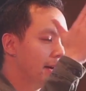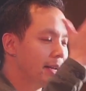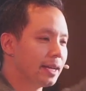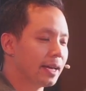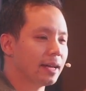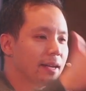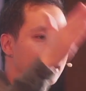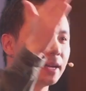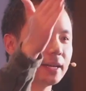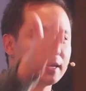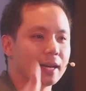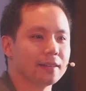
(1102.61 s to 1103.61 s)
and again
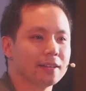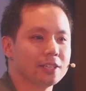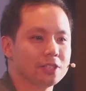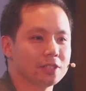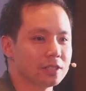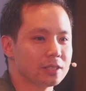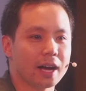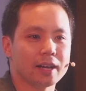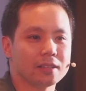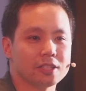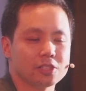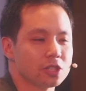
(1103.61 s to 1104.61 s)
and again that he's going to
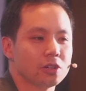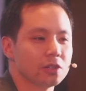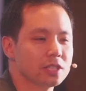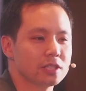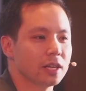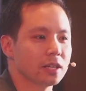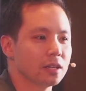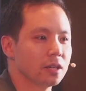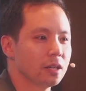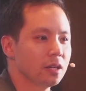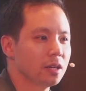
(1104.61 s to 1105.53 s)
die. They're just not listening.